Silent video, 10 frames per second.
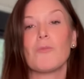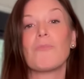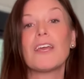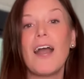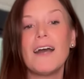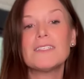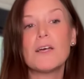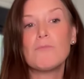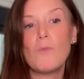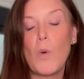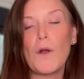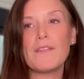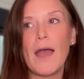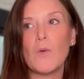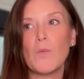Because the more
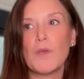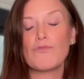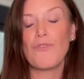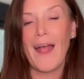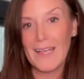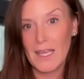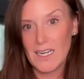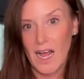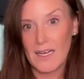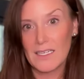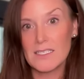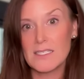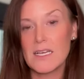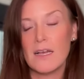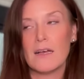that we recognize